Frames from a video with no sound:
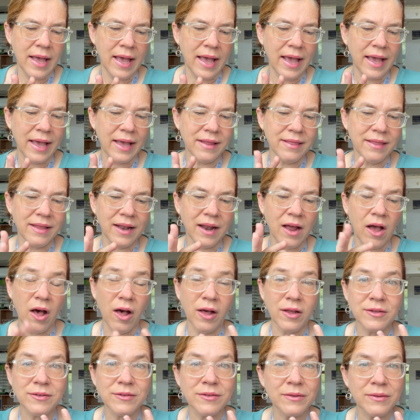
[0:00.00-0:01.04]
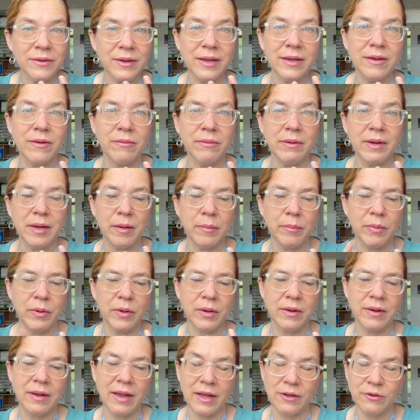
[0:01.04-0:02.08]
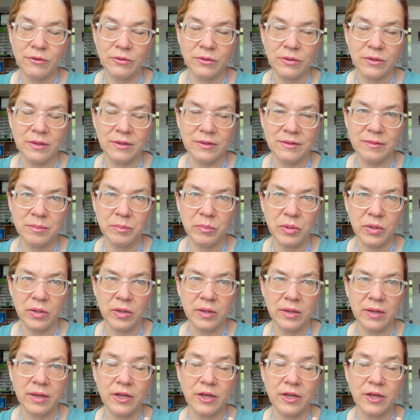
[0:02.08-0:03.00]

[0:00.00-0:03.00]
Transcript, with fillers: And then I also need to read a book naturalist book.